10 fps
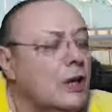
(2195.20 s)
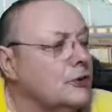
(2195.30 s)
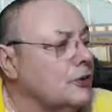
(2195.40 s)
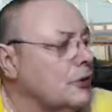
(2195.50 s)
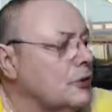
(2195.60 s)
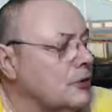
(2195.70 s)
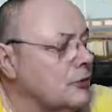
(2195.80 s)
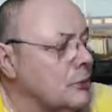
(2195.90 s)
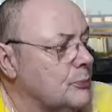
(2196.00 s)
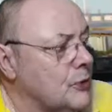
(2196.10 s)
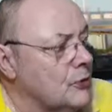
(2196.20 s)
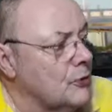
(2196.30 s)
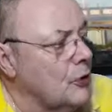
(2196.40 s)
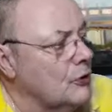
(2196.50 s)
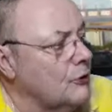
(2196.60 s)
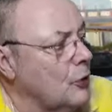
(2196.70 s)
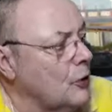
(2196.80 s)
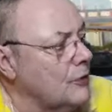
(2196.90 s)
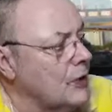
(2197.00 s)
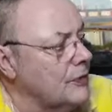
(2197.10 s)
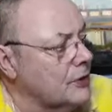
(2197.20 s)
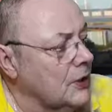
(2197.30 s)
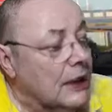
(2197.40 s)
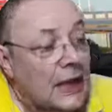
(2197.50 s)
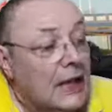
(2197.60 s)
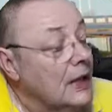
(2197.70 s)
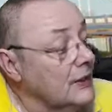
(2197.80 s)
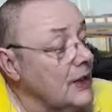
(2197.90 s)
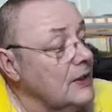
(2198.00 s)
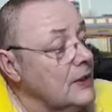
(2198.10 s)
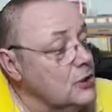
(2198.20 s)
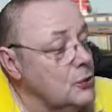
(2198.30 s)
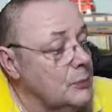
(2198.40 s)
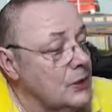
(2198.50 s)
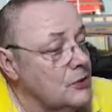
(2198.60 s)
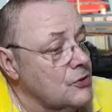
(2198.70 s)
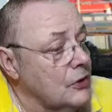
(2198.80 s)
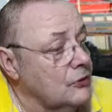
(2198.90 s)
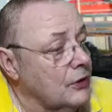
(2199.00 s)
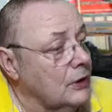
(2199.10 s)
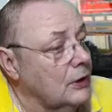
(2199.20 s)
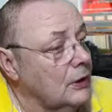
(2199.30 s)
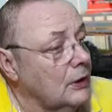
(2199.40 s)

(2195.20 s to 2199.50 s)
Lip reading: computerized holographic thing. That should be interesting.